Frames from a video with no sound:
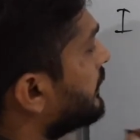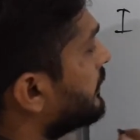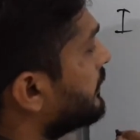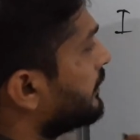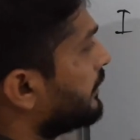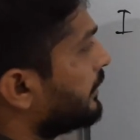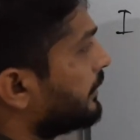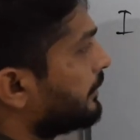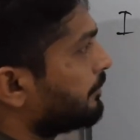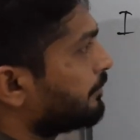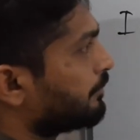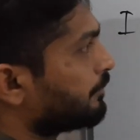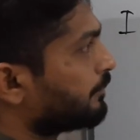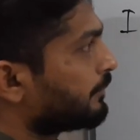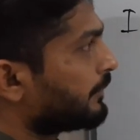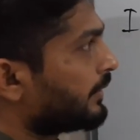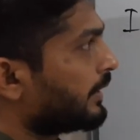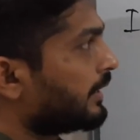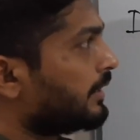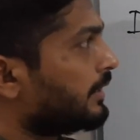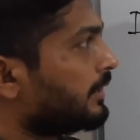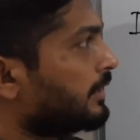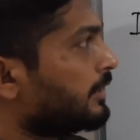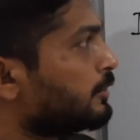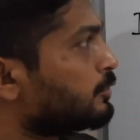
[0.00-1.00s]
3.
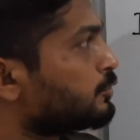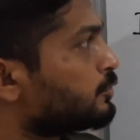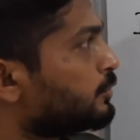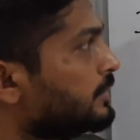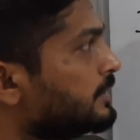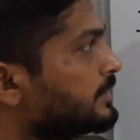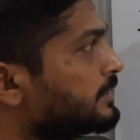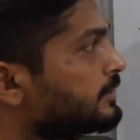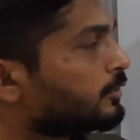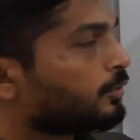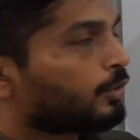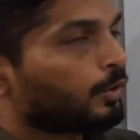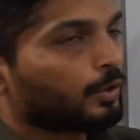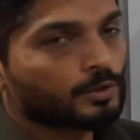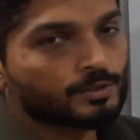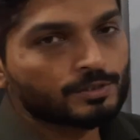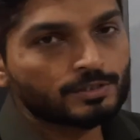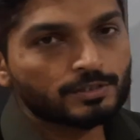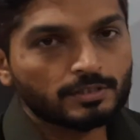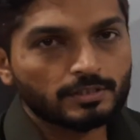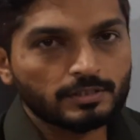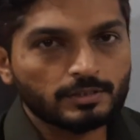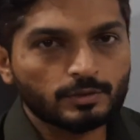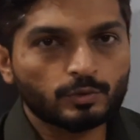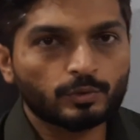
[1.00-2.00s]
So it's a
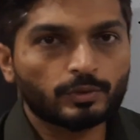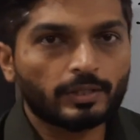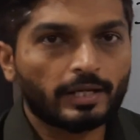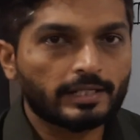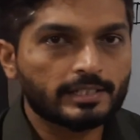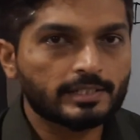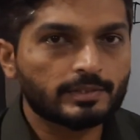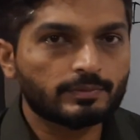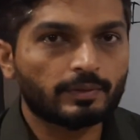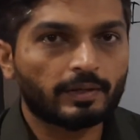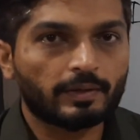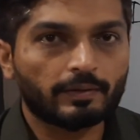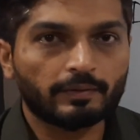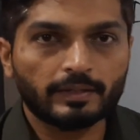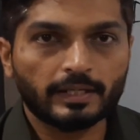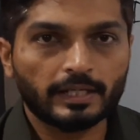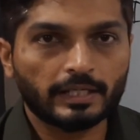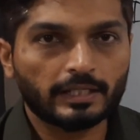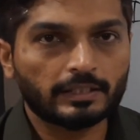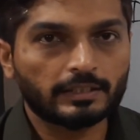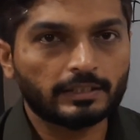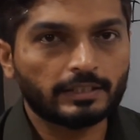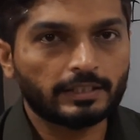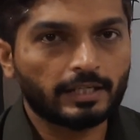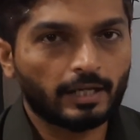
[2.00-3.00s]
constant, so that's why I have
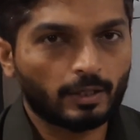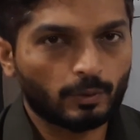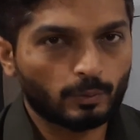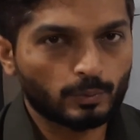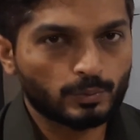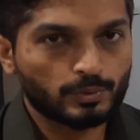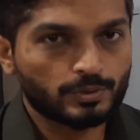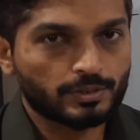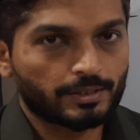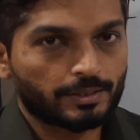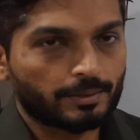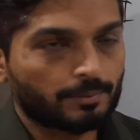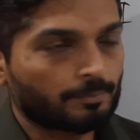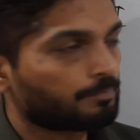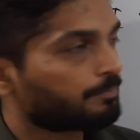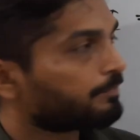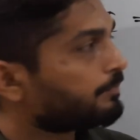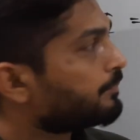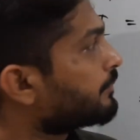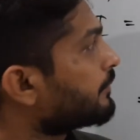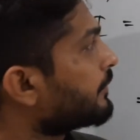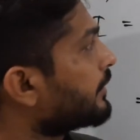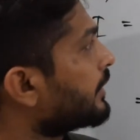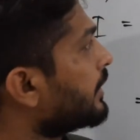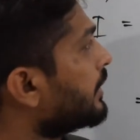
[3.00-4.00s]
taken it outside.
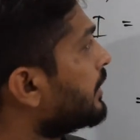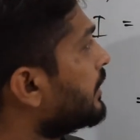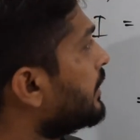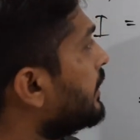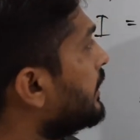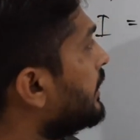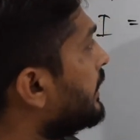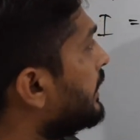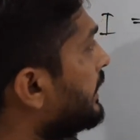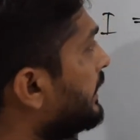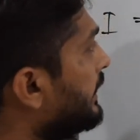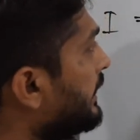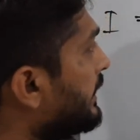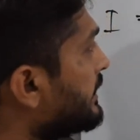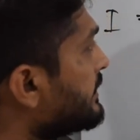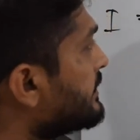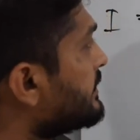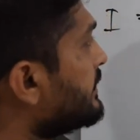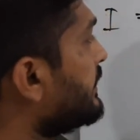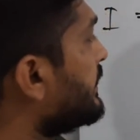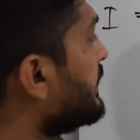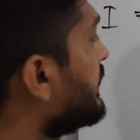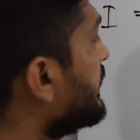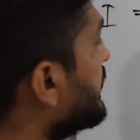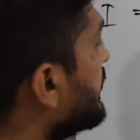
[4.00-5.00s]
Let us
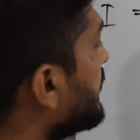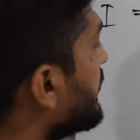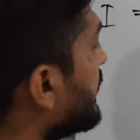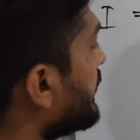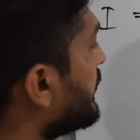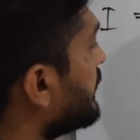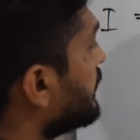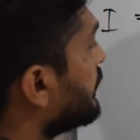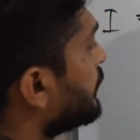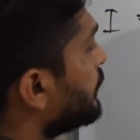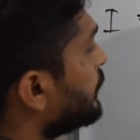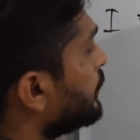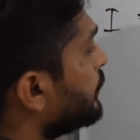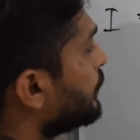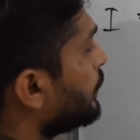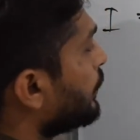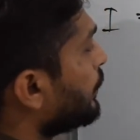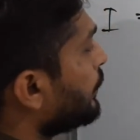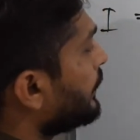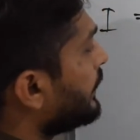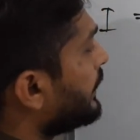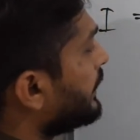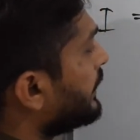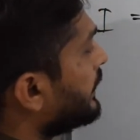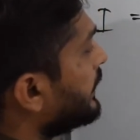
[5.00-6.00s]
integrate. You
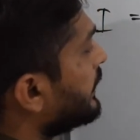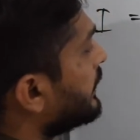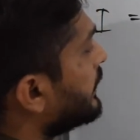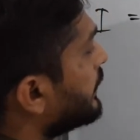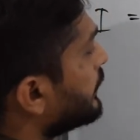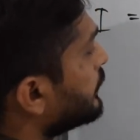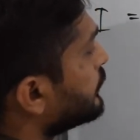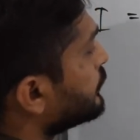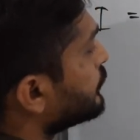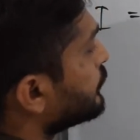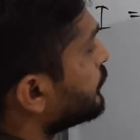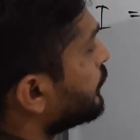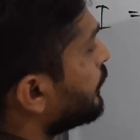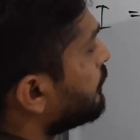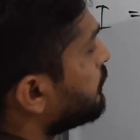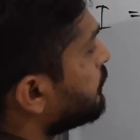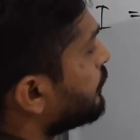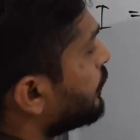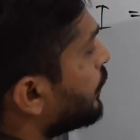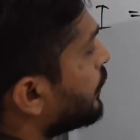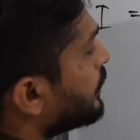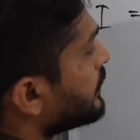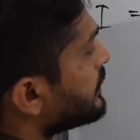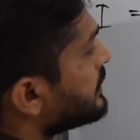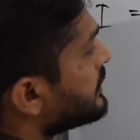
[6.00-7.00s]
know, integration of
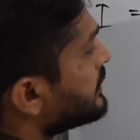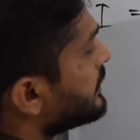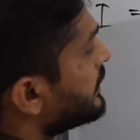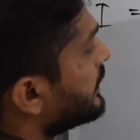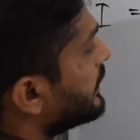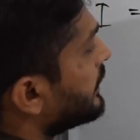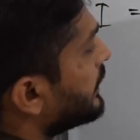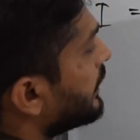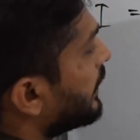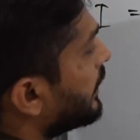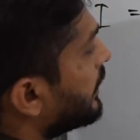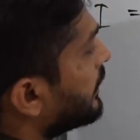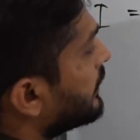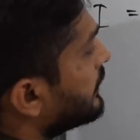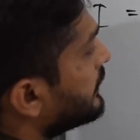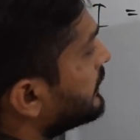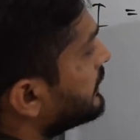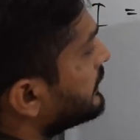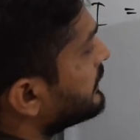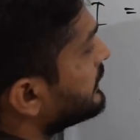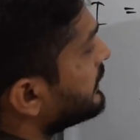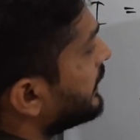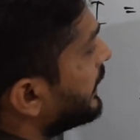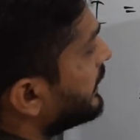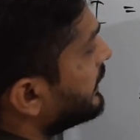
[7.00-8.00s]
cos theta
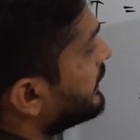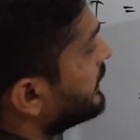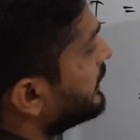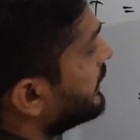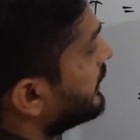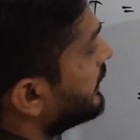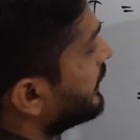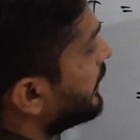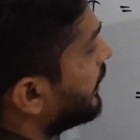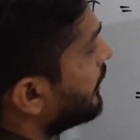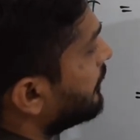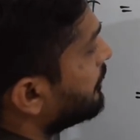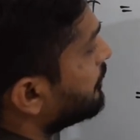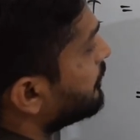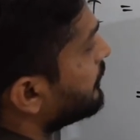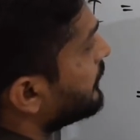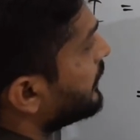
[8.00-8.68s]
is sine theta.